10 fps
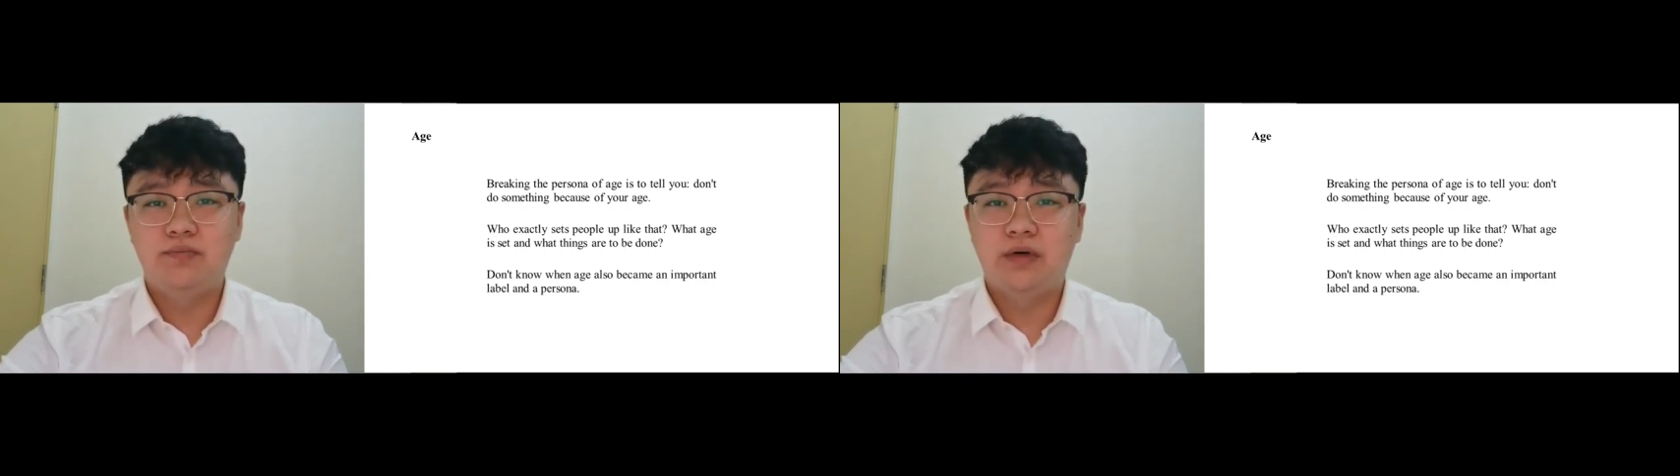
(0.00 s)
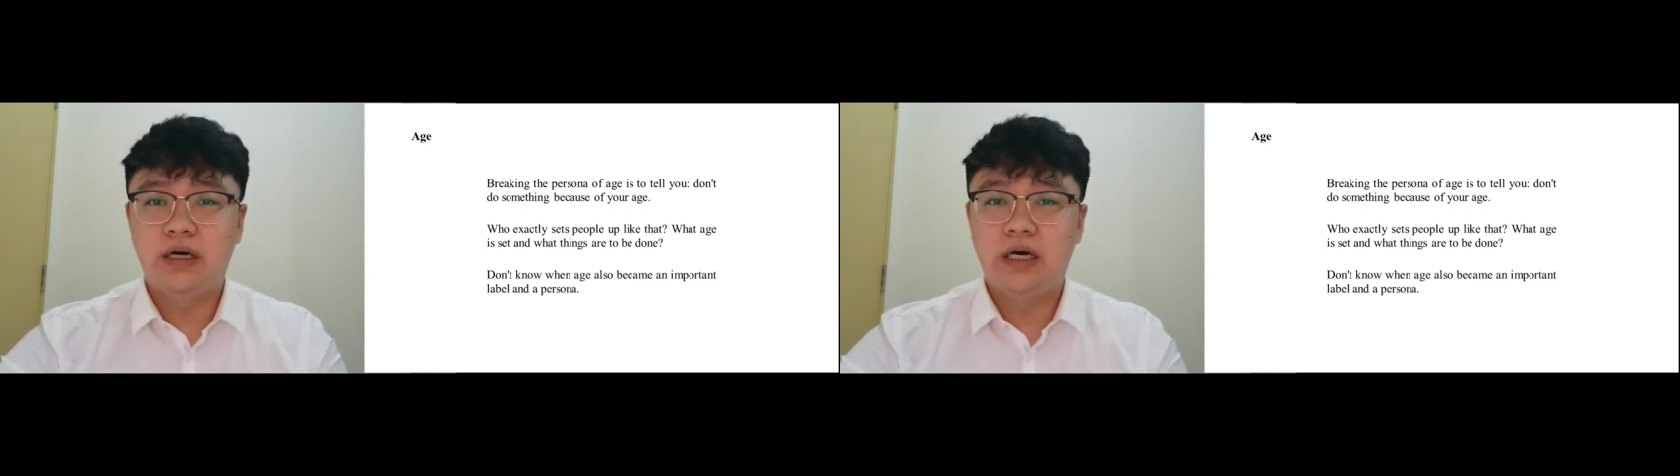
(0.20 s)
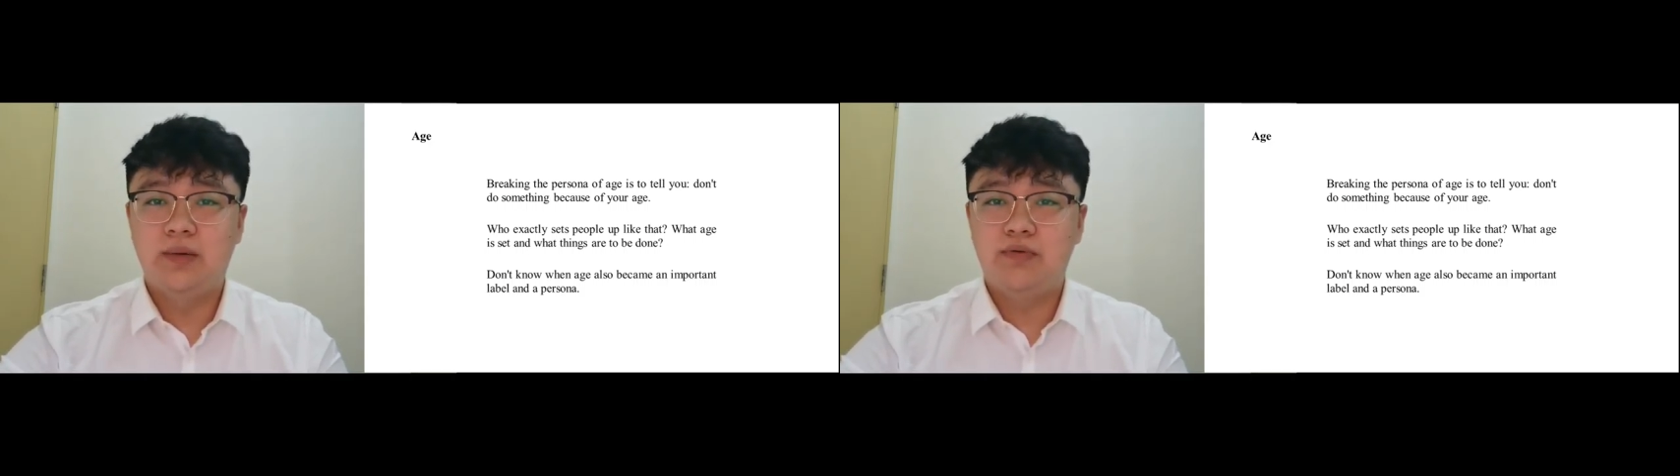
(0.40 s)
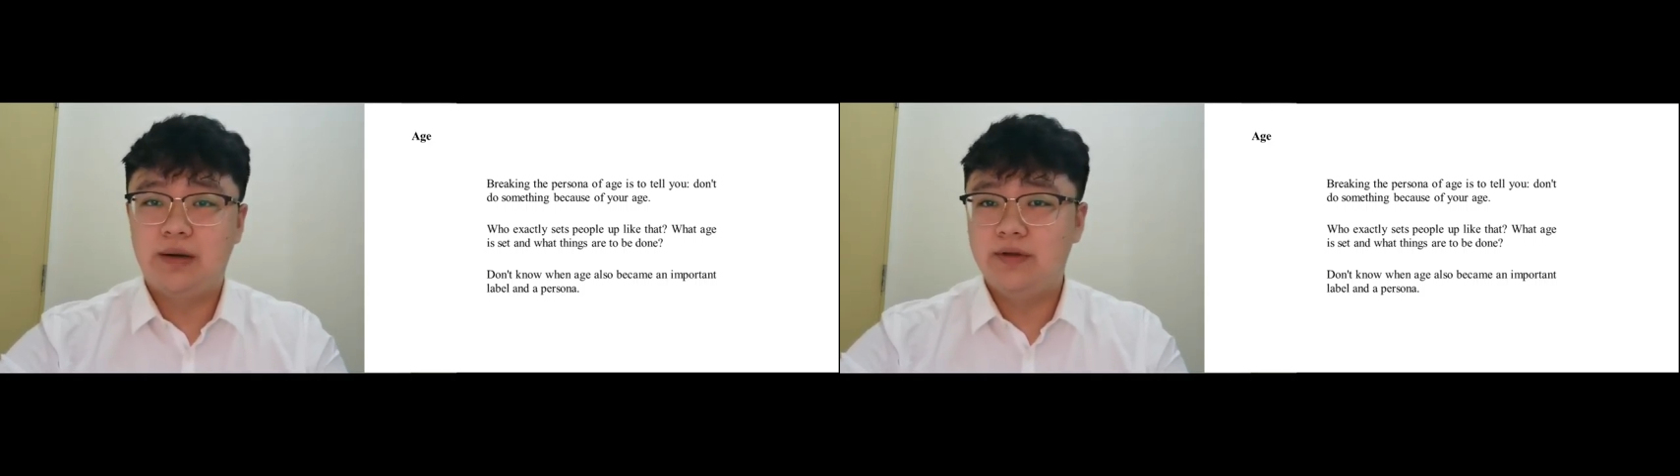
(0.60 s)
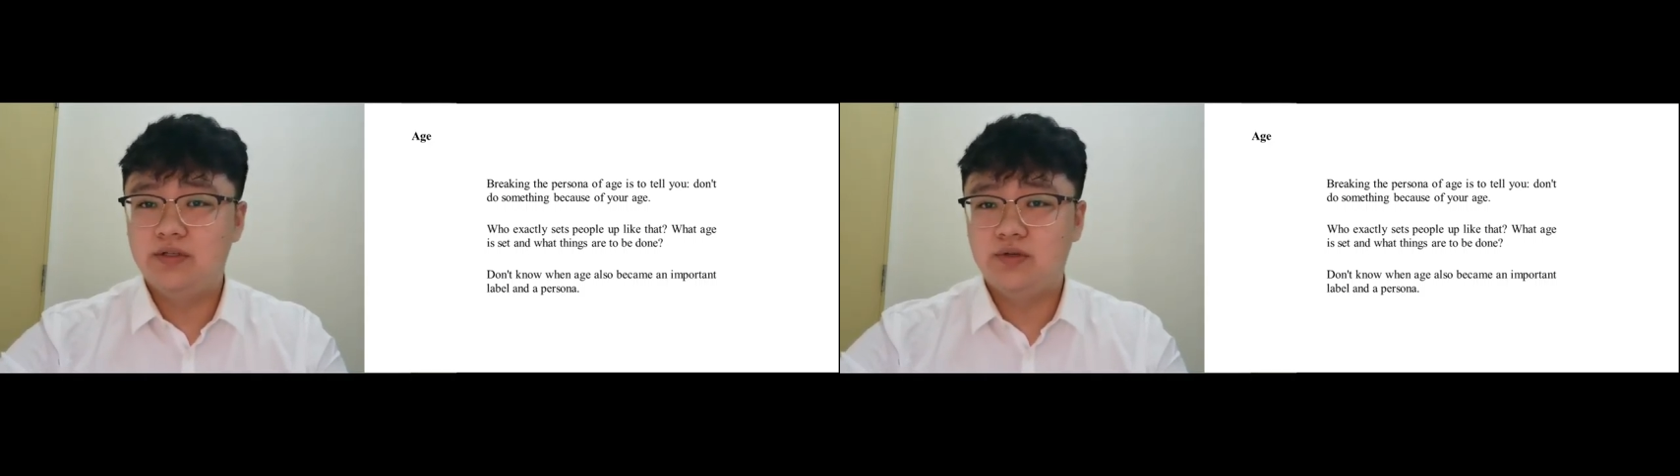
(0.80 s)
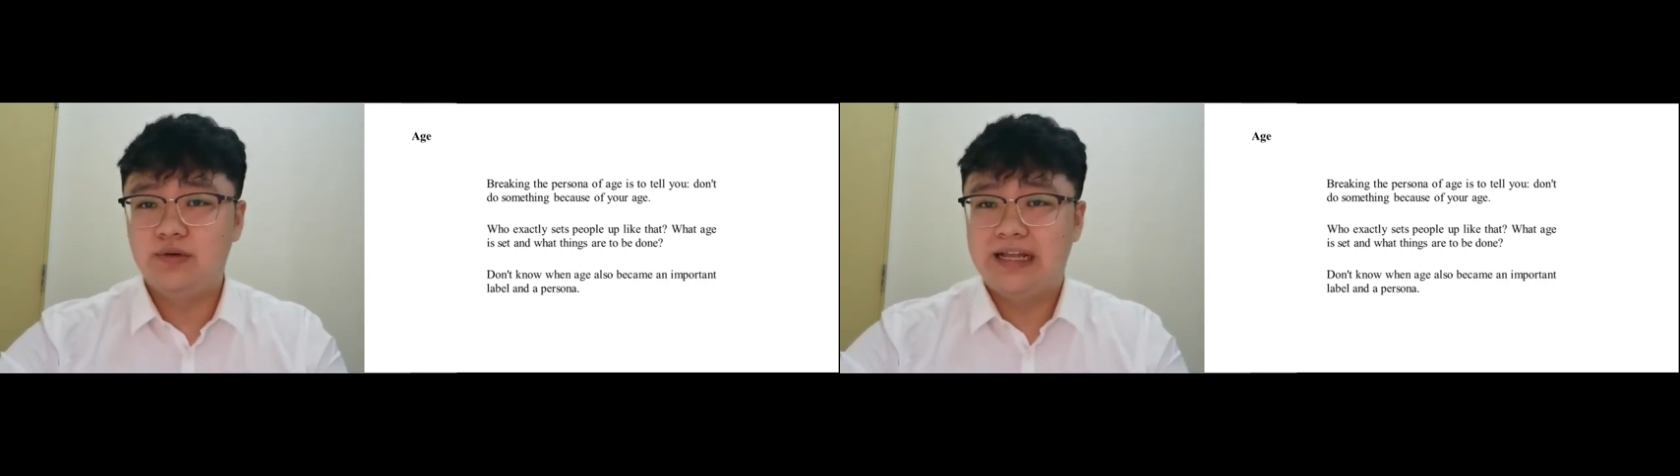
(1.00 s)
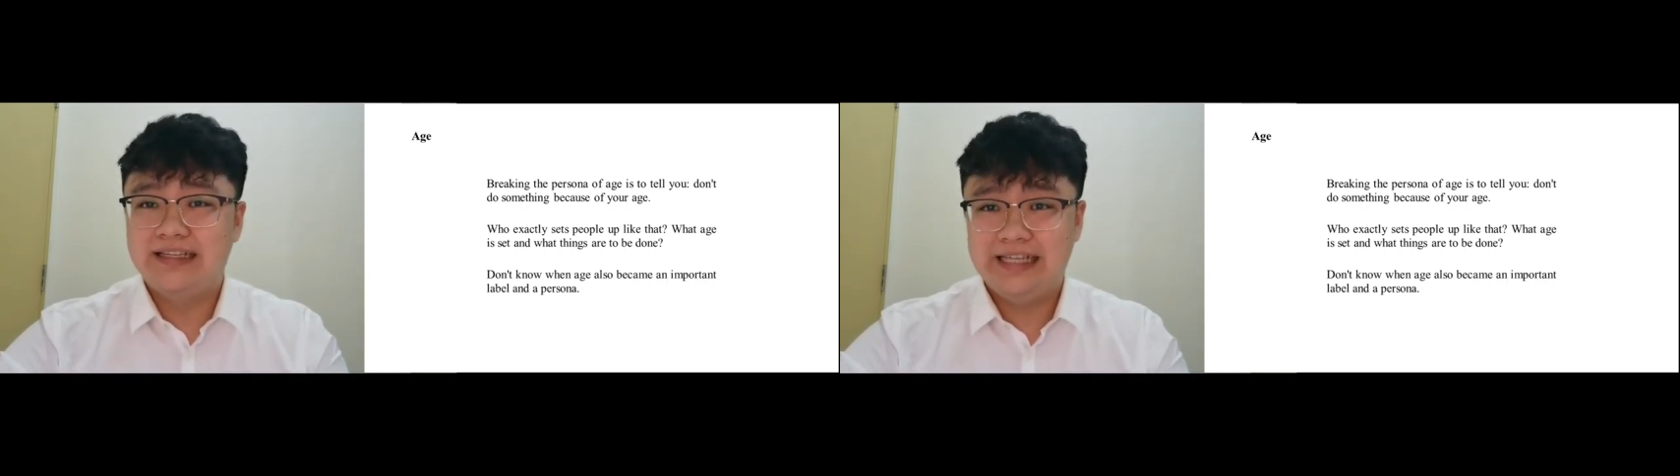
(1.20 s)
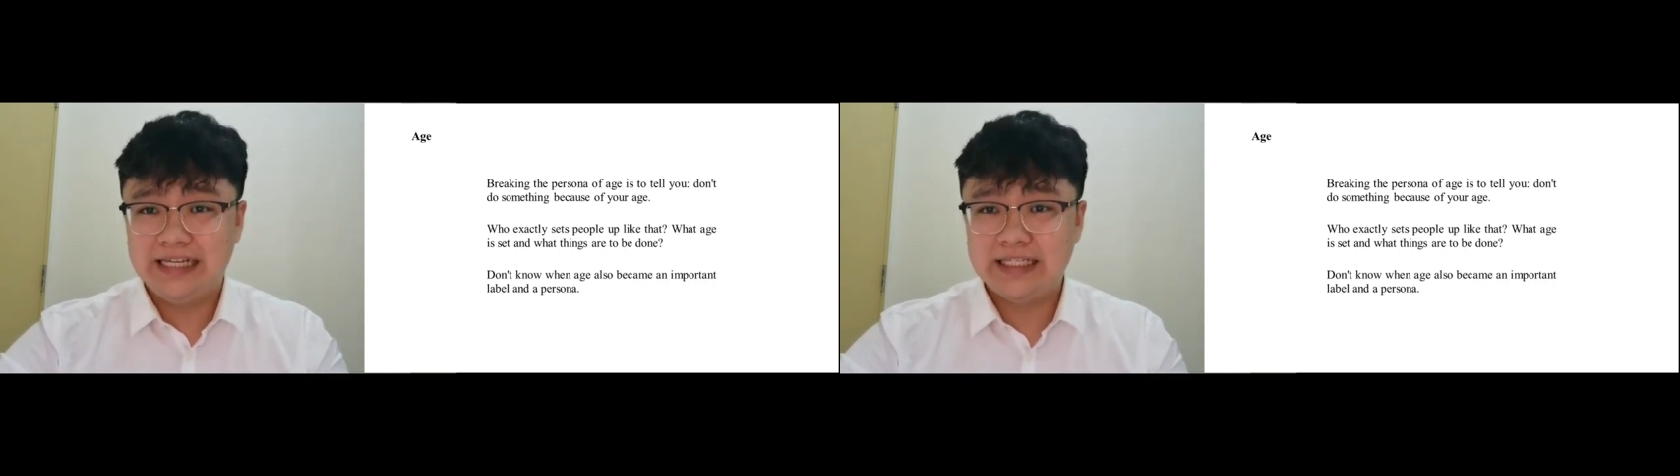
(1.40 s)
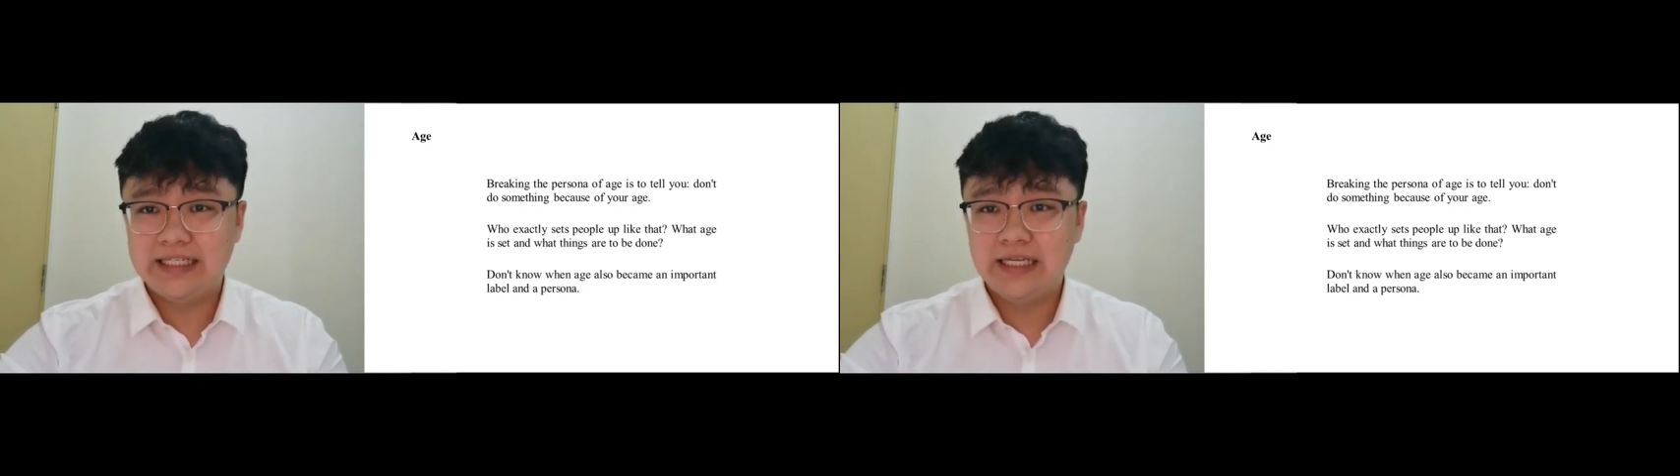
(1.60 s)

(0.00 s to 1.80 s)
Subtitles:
primary school at 6,